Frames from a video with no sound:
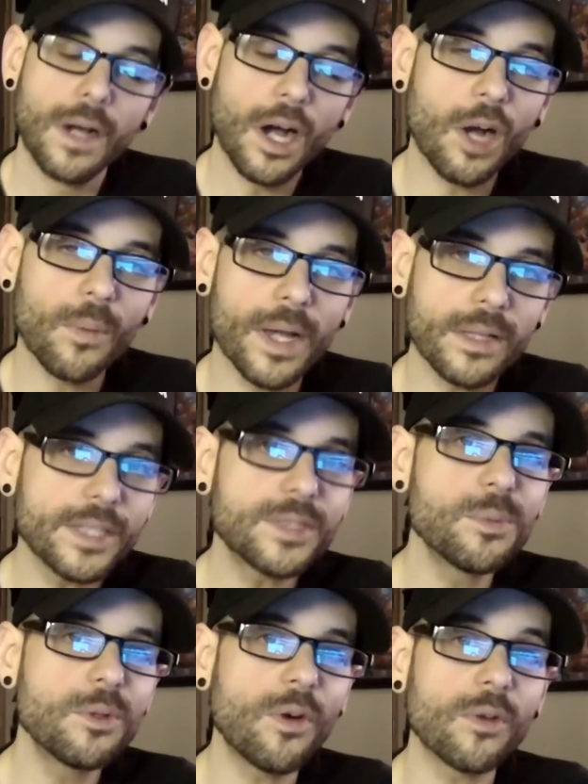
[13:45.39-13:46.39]
All right, let's
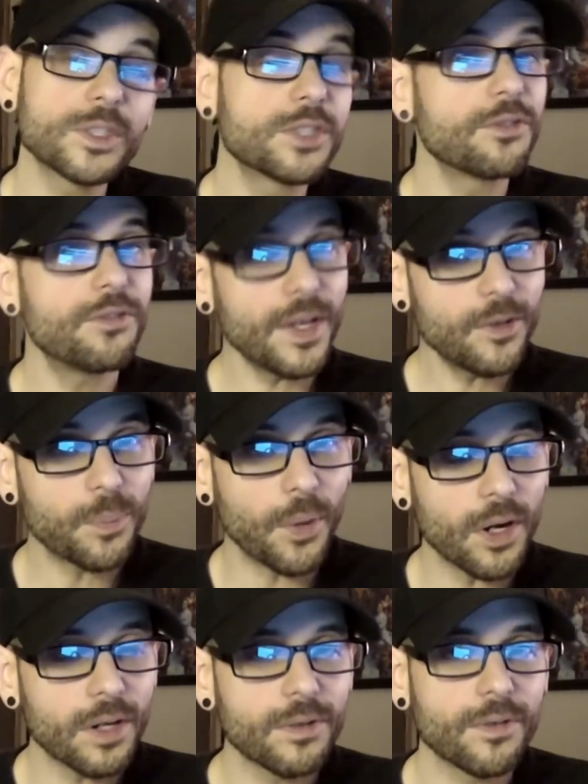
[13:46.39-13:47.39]
move over to
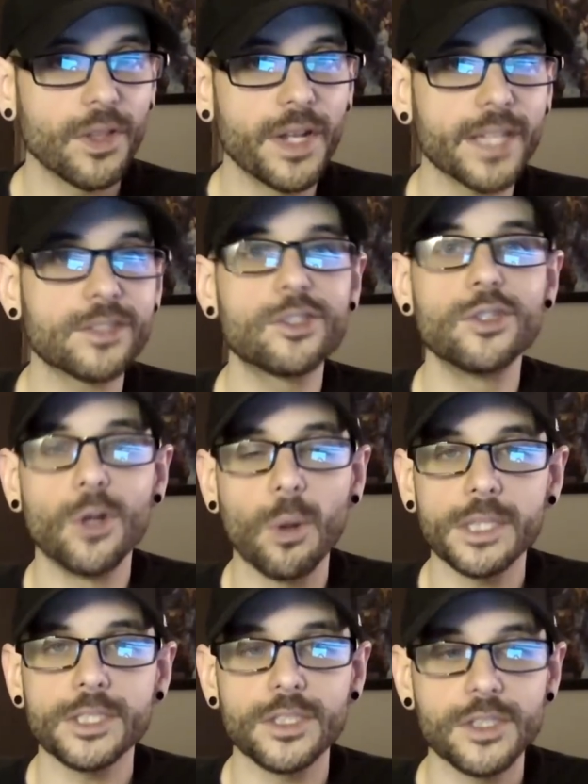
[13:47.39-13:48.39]
Facebook for the next two
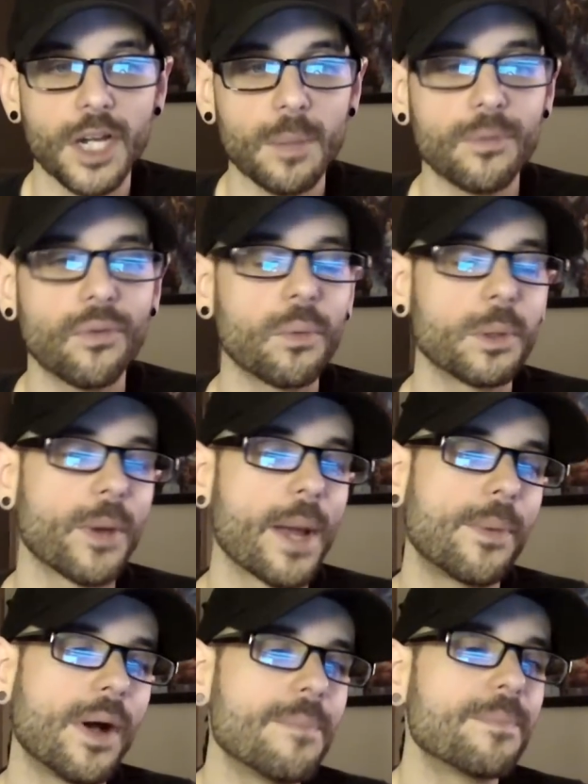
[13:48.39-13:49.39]
questions here before we
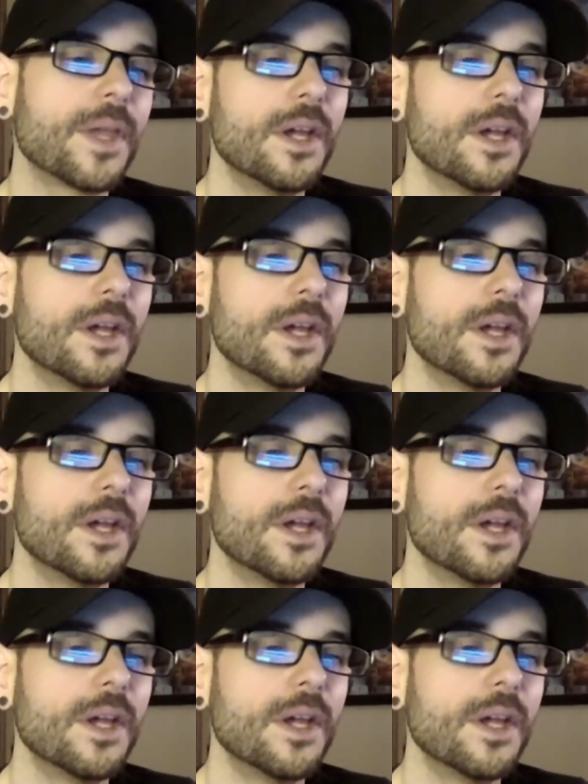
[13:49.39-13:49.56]
wrap up.